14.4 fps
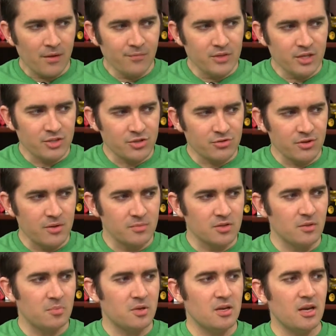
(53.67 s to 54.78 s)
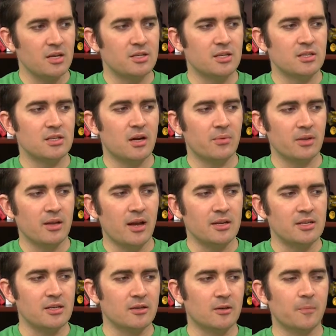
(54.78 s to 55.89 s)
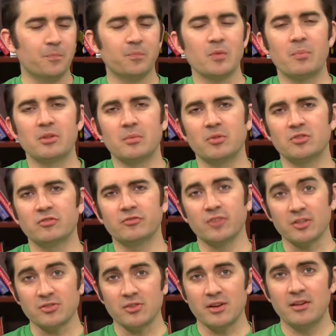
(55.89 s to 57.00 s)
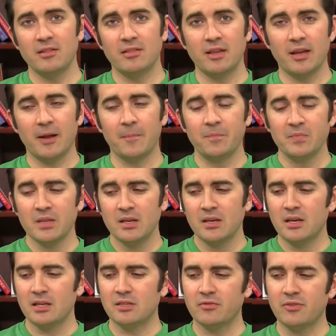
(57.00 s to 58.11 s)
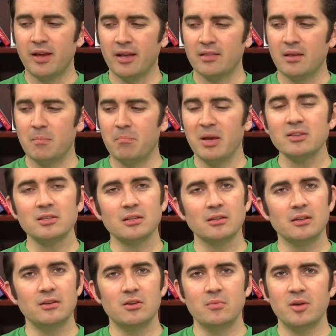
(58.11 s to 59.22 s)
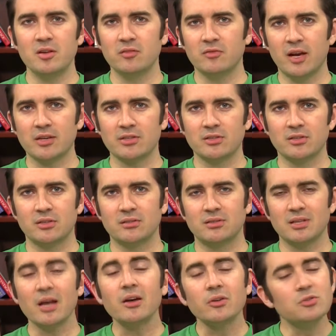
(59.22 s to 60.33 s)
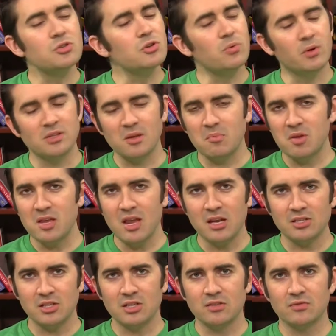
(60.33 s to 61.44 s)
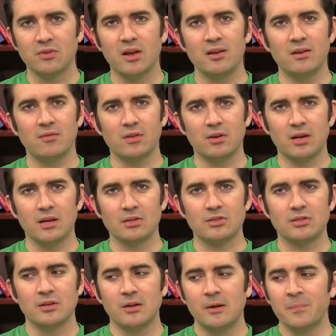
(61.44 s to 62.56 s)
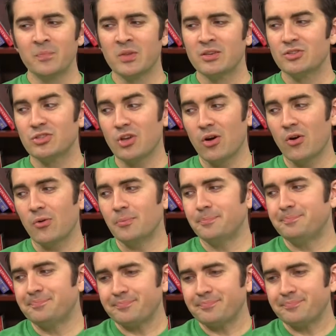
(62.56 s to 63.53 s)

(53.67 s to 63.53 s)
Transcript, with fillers: The extremes of the pH is not really ideal, but the most frustrating thing is the fact that basically no manufacturer tells you what the pH is for any of their inks. So